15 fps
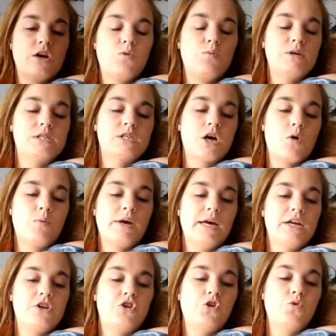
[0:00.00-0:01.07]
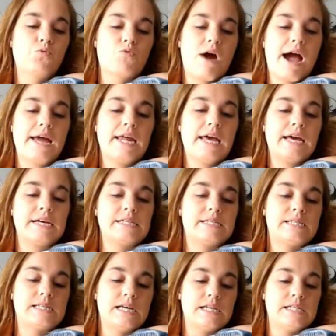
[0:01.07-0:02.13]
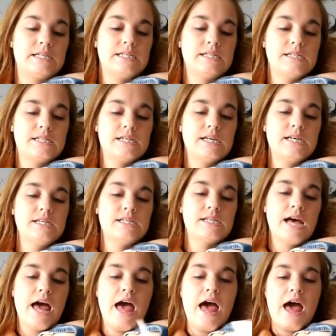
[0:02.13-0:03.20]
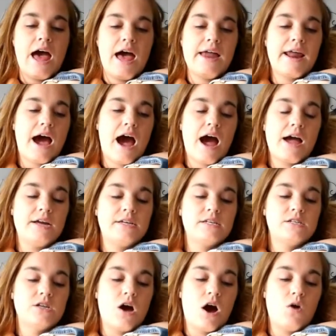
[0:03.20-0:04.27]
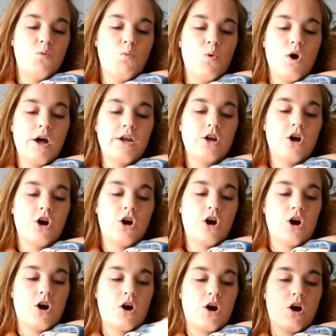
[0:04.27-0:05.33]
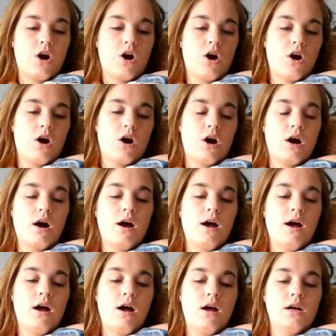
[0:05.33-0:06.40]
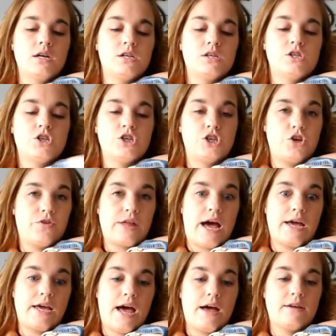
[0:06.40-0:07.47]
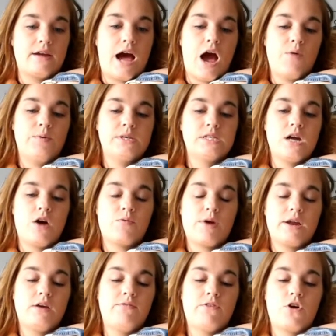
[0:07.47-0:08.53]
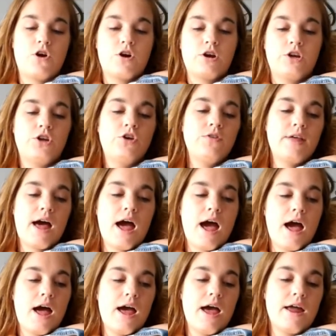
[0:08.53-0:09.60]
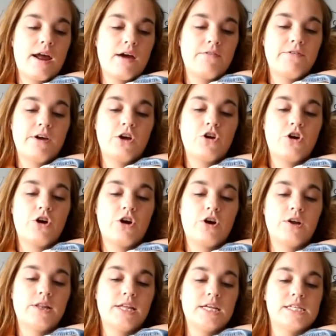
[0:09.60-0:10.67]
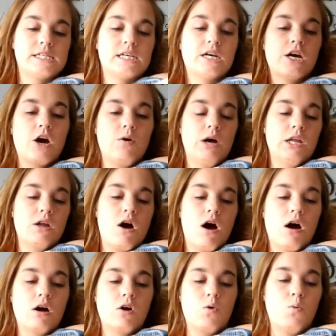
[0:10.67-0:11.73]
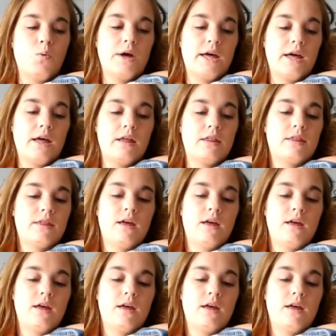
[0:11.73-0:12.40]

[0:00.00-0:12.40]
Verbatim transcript: was going into writing sentences and I did not want her to do that yet. I was not ready for her to do that and I figured this can go along with